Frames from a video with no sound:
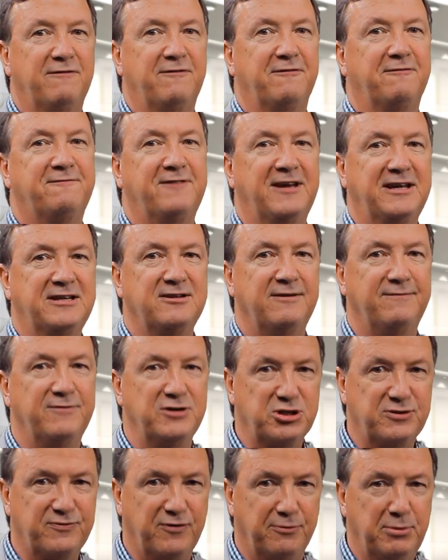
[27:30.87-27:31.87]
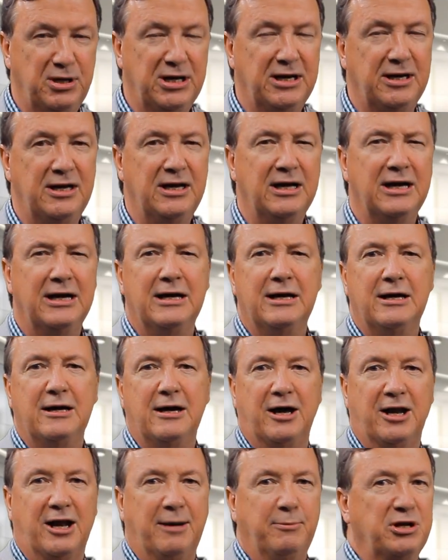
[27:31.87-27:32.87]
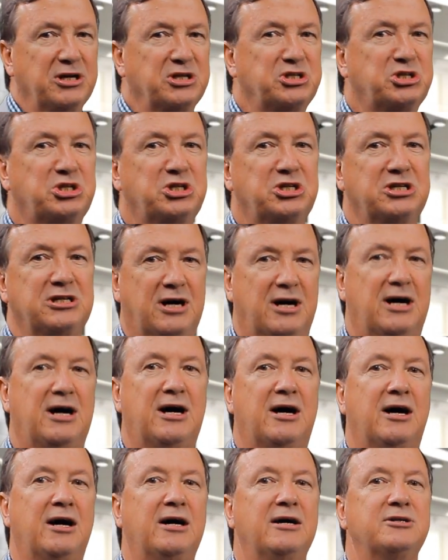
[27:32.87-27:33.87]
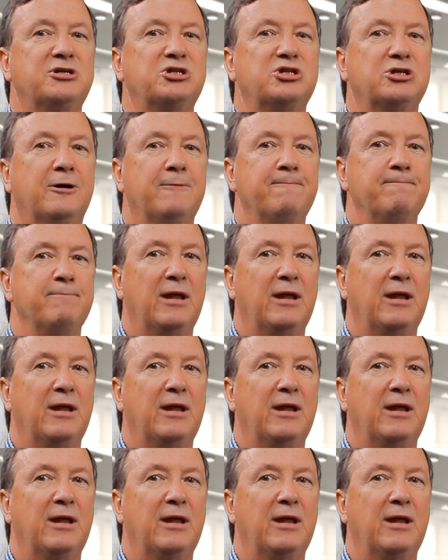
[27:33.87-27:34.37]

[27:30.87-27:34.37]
of effectiveness for me, and I'm going to start,